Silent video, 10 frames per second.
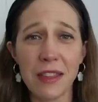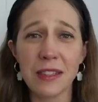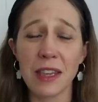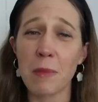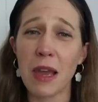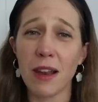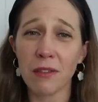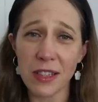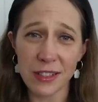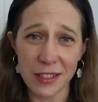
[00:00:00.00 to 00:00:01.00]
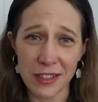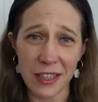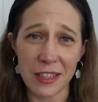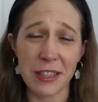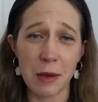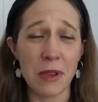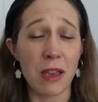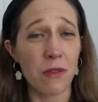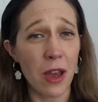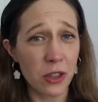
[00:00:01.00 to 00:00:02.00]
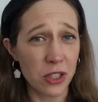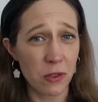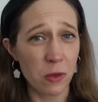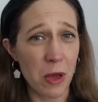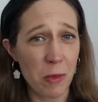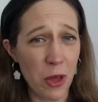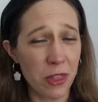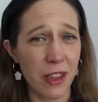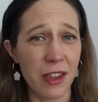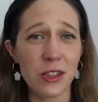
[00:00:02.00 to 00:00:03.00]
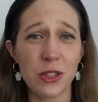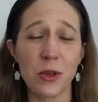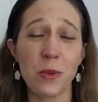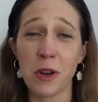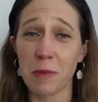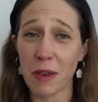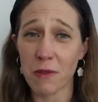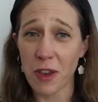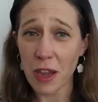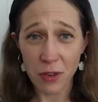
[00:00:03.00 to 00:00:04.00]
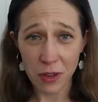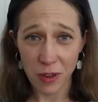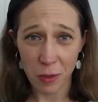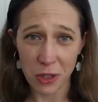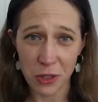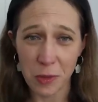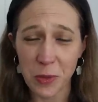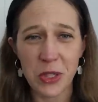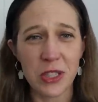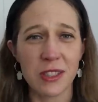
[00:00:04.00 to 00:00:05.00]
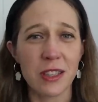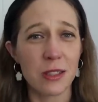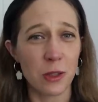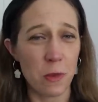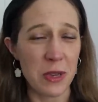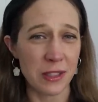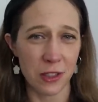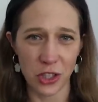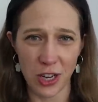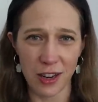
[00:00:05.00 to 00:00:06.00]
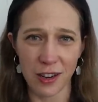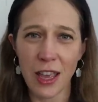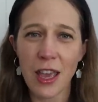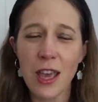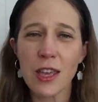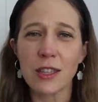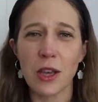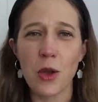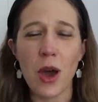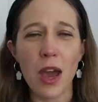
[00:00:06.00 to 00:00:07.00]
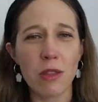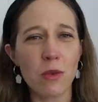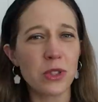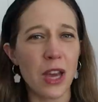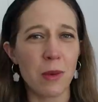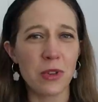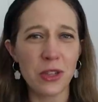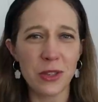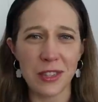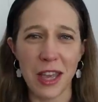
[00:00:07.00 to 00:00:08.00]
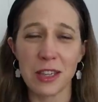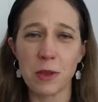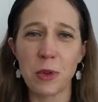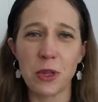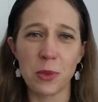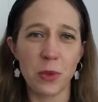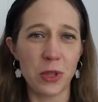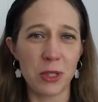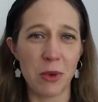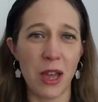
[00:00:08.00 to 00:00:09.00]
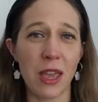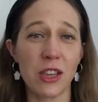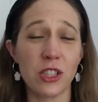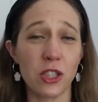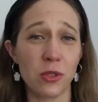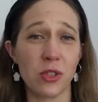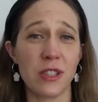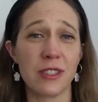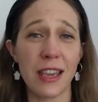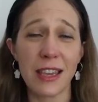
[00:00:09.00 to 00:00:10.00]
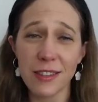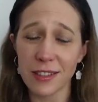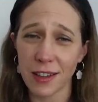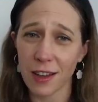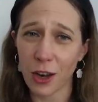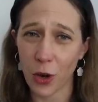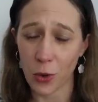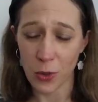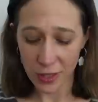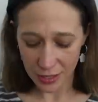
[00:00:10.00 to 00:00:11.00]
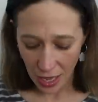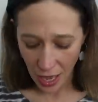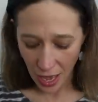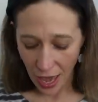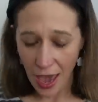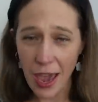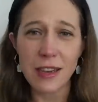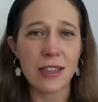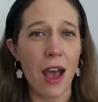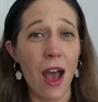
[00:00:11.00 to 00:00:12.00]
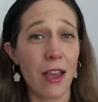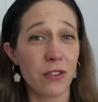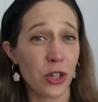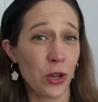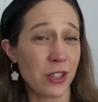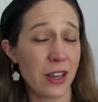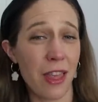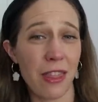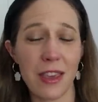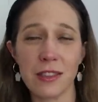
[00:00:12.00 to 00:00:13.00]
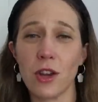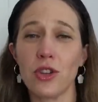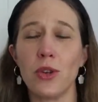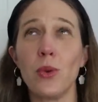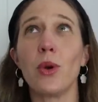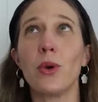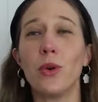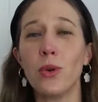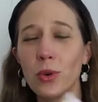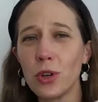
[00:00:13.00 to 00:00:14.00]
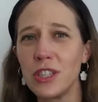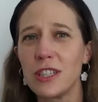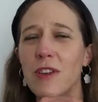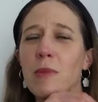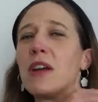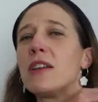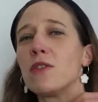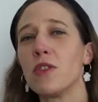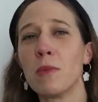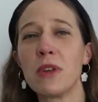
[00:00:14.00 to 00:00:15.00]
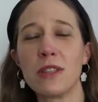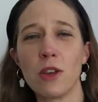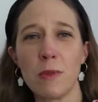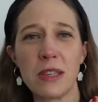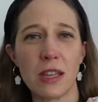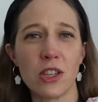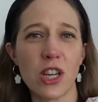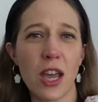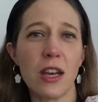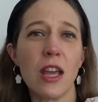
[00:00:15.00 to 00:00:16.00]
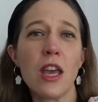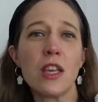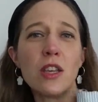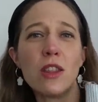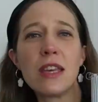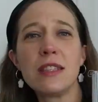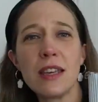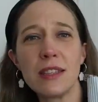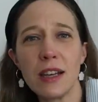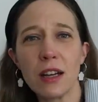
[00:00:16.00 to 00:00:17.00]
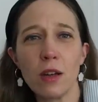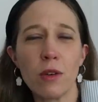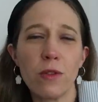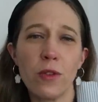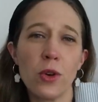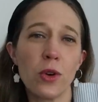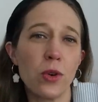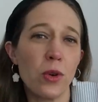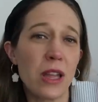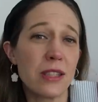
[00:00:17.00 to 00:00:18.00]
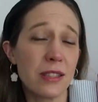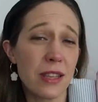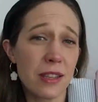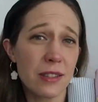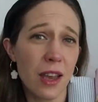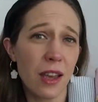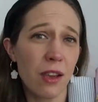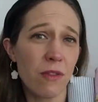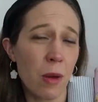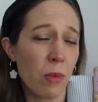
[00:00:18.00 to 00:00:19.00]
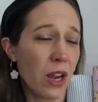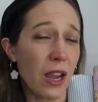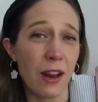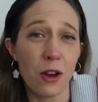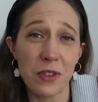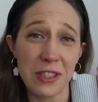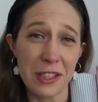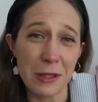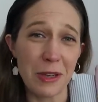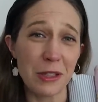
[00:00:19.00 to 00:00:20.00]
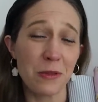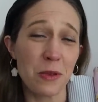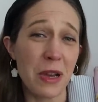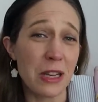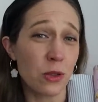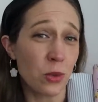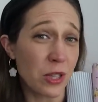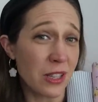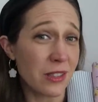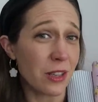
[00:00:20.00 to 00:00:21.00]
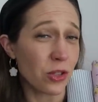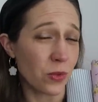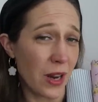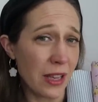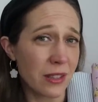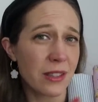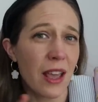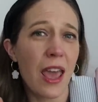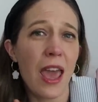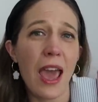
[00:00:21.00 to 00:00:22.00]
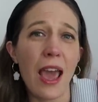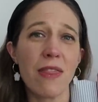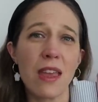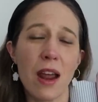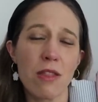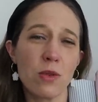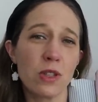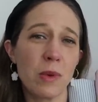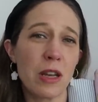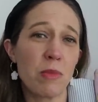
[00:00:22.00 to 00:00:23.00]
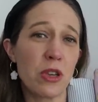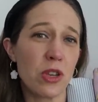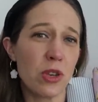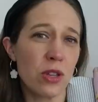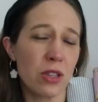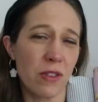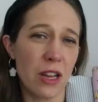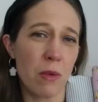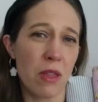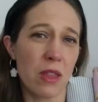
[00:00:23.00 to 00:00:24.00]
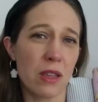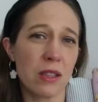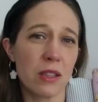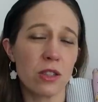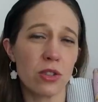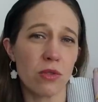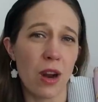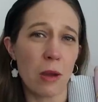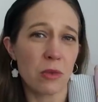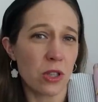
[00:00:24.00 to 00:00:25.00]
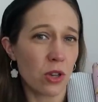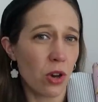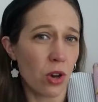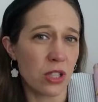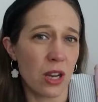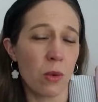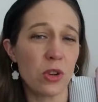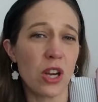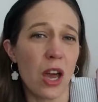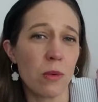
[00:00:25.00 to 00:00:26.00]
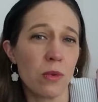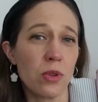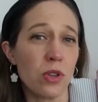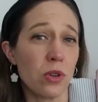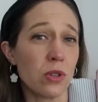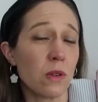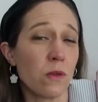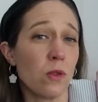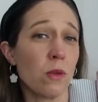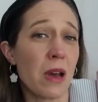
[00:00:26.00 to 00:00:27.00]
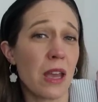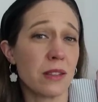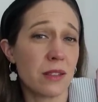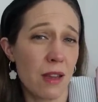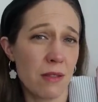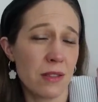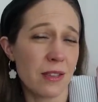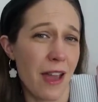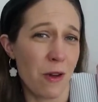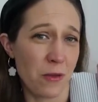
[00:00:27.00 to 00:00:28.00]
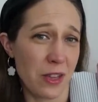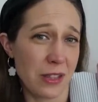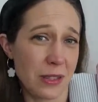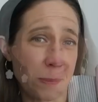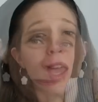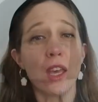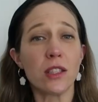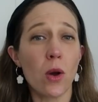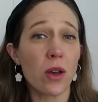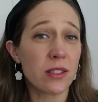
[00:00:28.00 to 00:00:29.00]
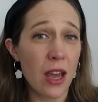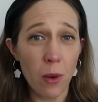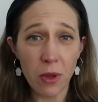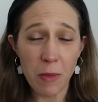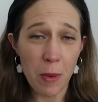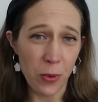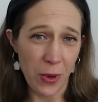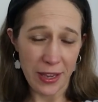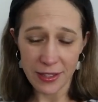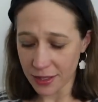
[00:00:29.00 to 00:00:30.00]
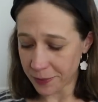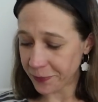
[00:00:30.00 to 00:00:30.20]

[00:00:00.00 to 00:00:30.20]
this year, my lovely sister sent me a voucher for my birthday to one of my favourite fabric shops, which is Sew Me Sunshine. So I thought I would use that to put towards my children's Easter clothes. And I've chosen these two gorgeous fabrics from Sew Me Sunshine. So this is a little floral seersucker fabric, and obviously this one is for my daughter's dress. And then I thought it went beautifully with this striped cotton, which I will use for my son's outfits. So I'll start with my boys,